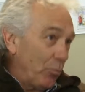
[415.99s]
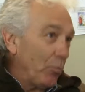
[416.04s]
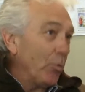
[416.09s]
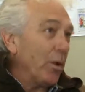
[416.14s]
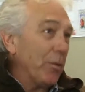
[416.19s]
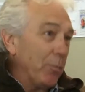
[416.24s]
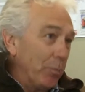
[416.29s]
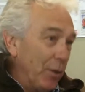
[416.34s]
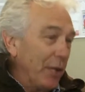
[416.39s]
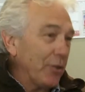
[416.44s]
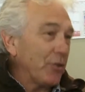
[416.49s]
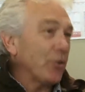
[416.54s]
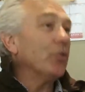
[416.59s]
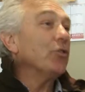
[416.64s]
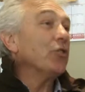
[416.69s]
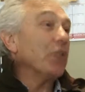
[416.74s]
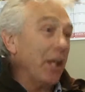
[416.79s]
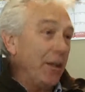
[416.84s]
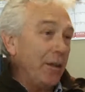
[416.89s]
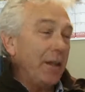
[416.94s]
with
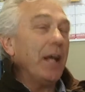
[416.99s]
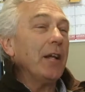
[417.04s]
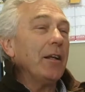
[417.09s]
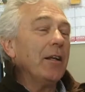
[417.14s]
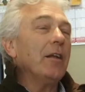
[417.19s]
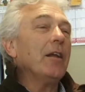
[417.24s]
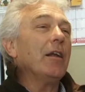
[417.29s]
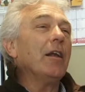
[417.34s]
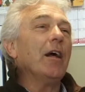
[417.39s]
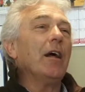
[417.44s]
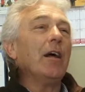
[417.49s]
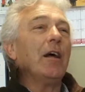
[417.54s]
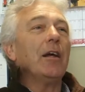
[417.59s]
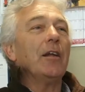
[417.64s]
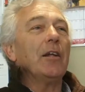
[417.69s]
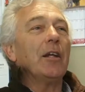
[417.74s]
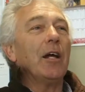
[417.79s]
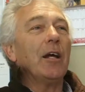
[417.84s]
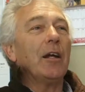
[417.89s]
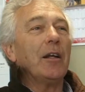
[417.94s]
Brussels and then
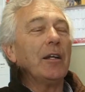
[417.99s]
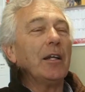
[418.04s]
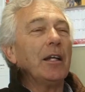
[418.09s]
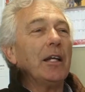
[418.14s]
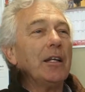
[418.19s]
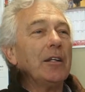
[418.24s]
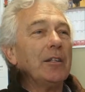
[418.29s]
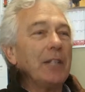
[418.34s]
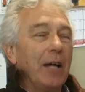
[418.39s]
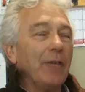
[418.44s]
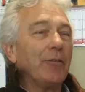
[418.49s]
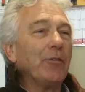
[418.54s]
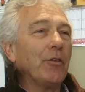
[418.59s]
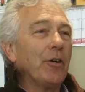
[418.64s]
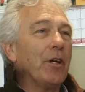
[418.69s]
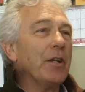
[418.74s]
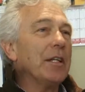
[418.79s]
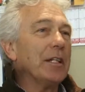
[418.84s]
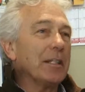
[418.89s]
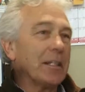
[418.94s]
the DEFRA
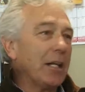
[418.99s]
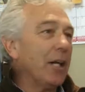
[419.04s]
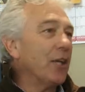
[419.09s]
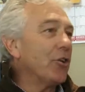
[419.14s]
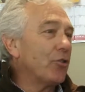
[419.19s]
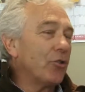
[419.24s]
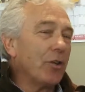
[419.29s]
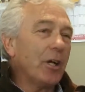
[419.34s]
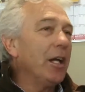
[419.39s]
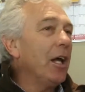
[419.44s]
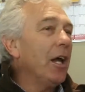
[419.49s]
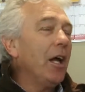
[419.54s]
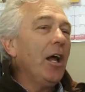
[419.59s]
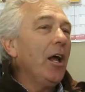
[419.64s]
in this country,